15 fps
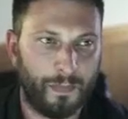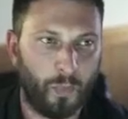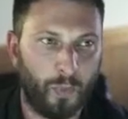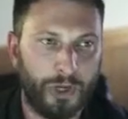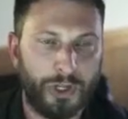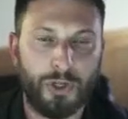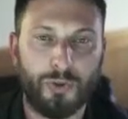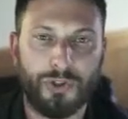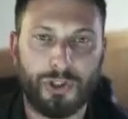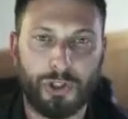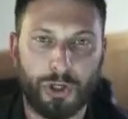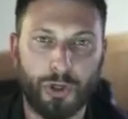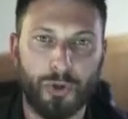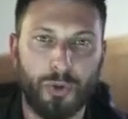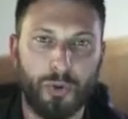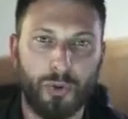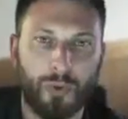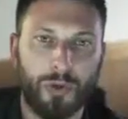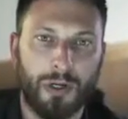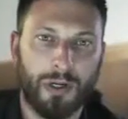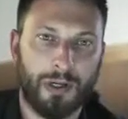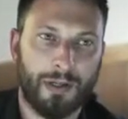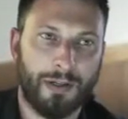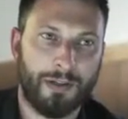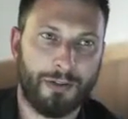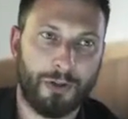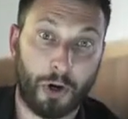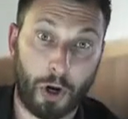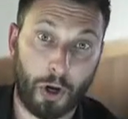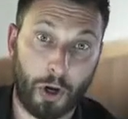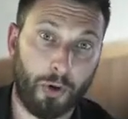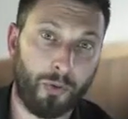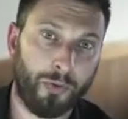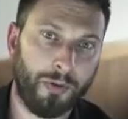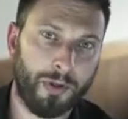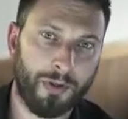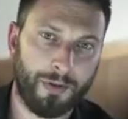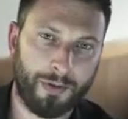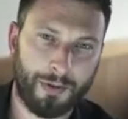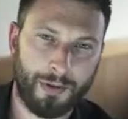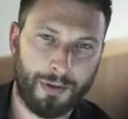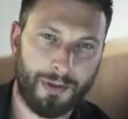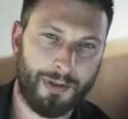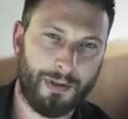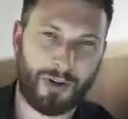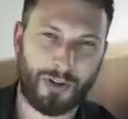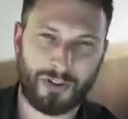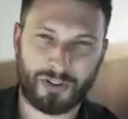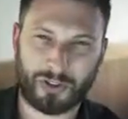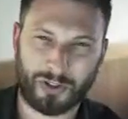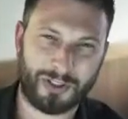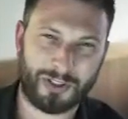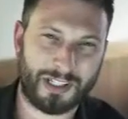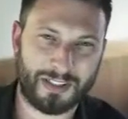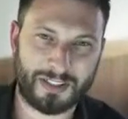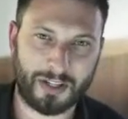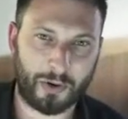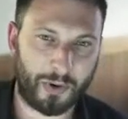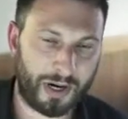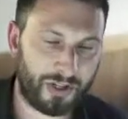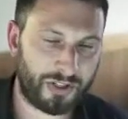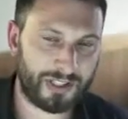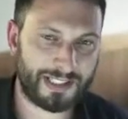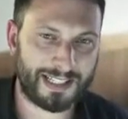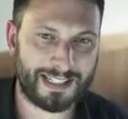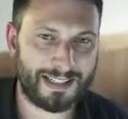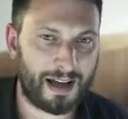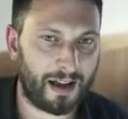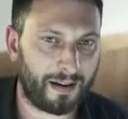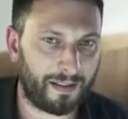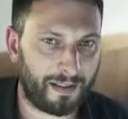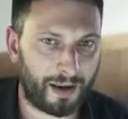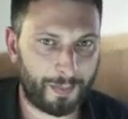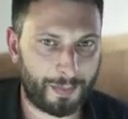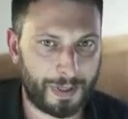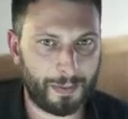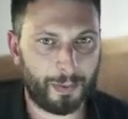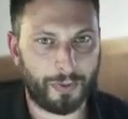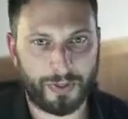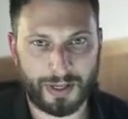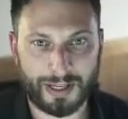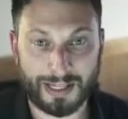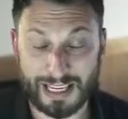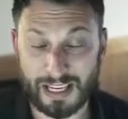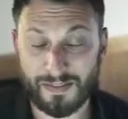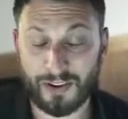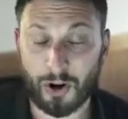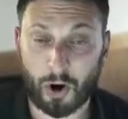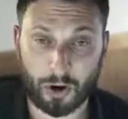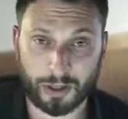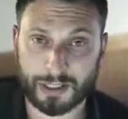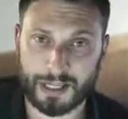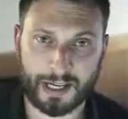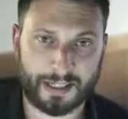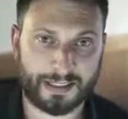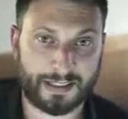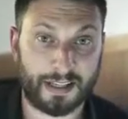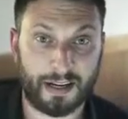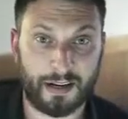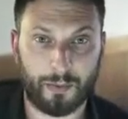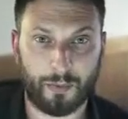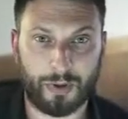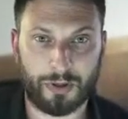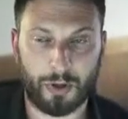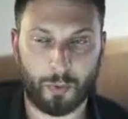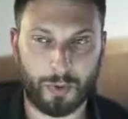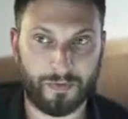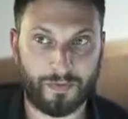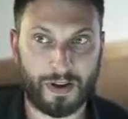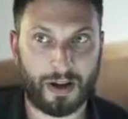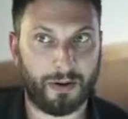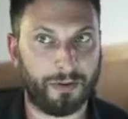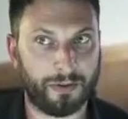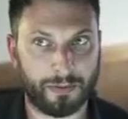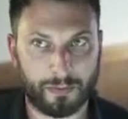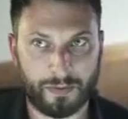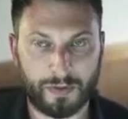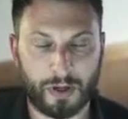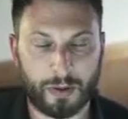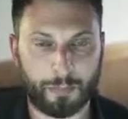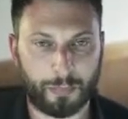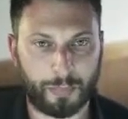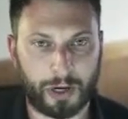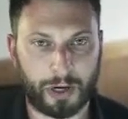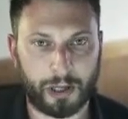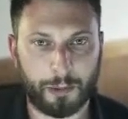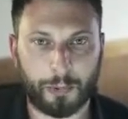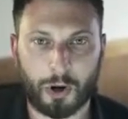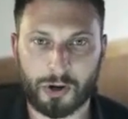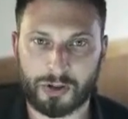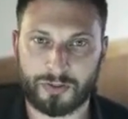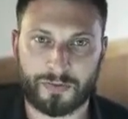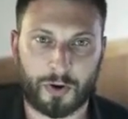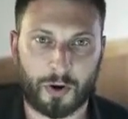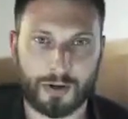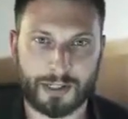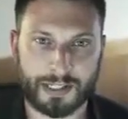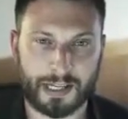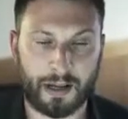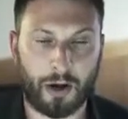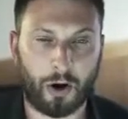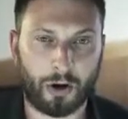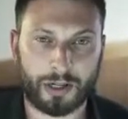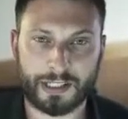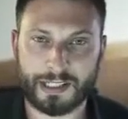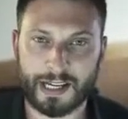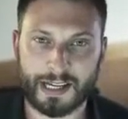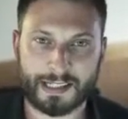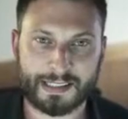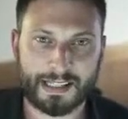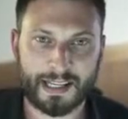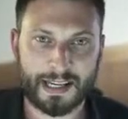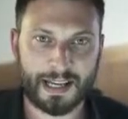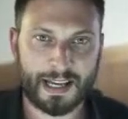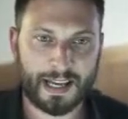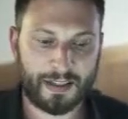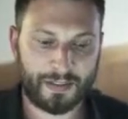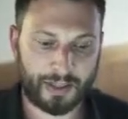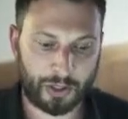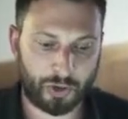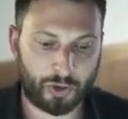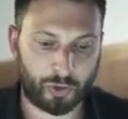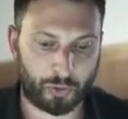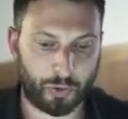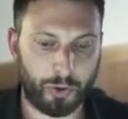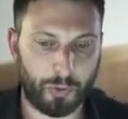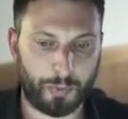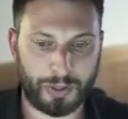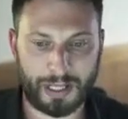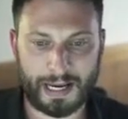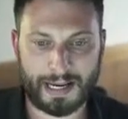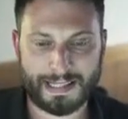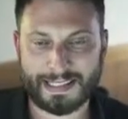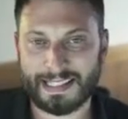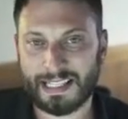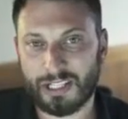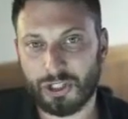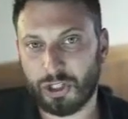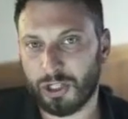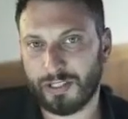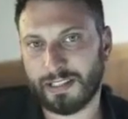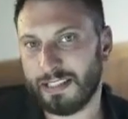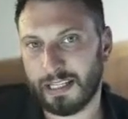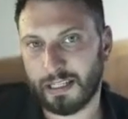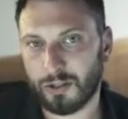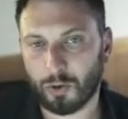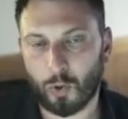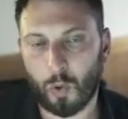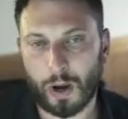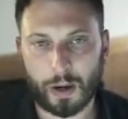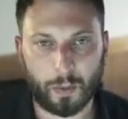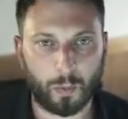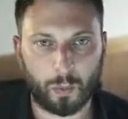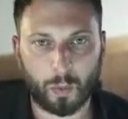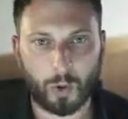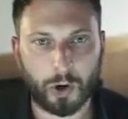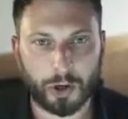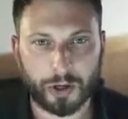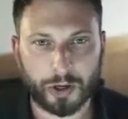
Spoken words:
you do your own, there's certain considerations that not a lot of people think. Even architects that, we've done plenty of projects for architects that drew plans that just didn't quite work.